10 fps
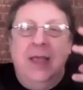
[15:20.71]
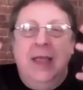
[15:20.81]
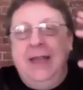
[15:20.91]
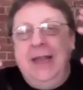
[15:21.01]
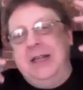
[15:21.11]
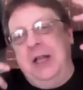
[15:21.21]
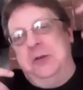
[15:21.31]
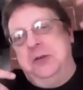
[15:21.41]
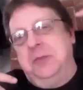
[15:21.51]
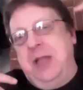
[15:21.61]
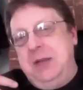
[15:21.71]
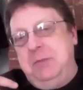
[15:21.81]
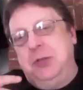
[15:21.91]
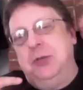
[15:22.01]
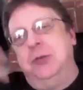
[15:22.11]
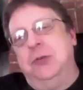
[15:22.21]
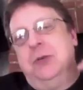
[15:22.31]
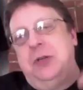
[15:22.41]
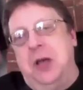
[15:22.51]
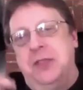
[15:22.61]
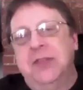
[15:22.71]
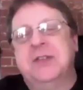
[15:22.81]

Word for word: and they colored them light blue and all this. I